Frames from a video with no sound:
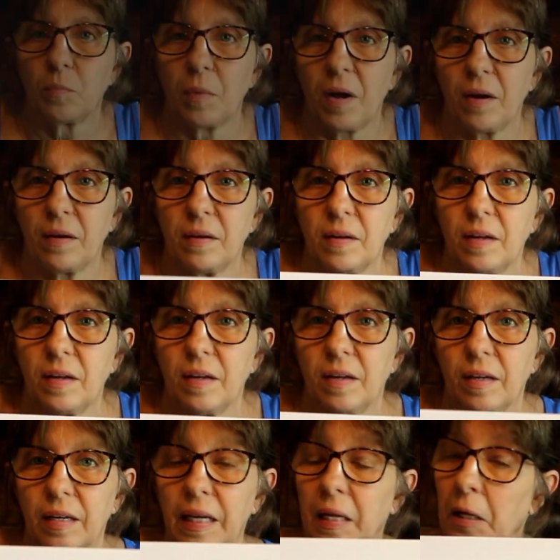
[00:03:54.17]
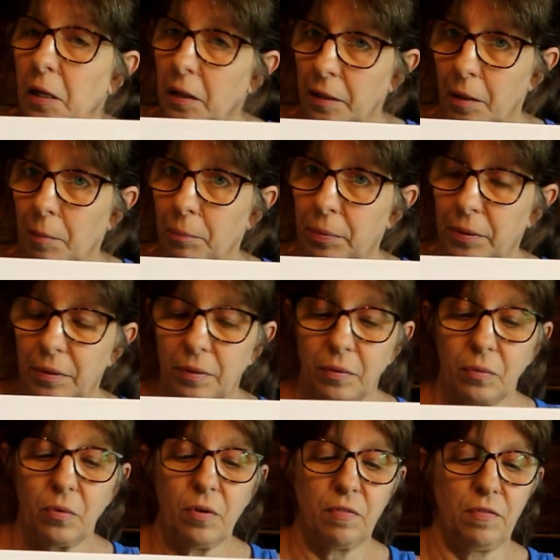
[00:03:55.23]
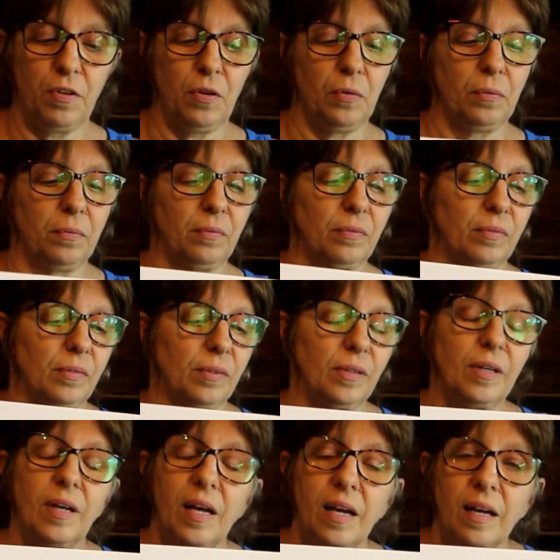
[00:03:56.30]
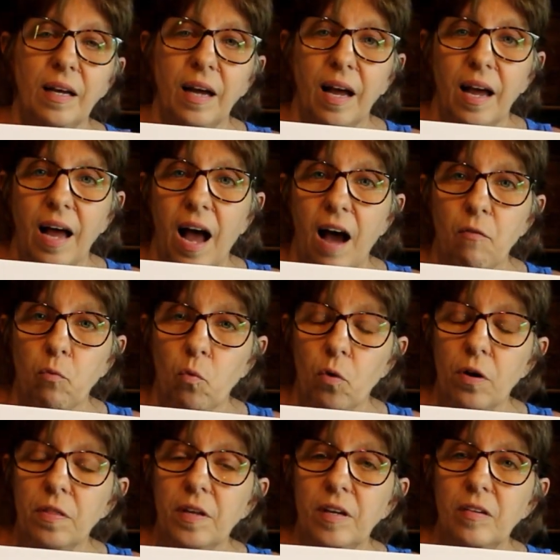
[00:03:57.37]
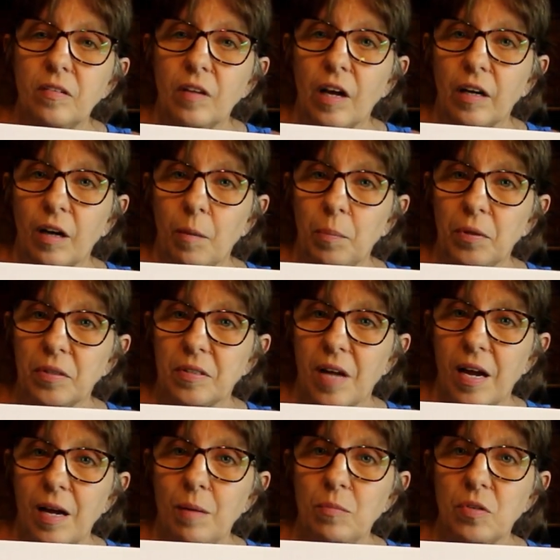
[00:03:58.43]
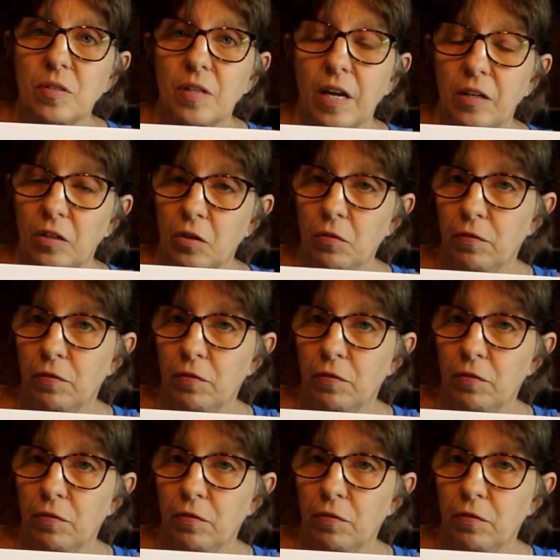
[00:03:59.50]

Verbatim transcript: my Glyph review. I've worn these a couple of times. They do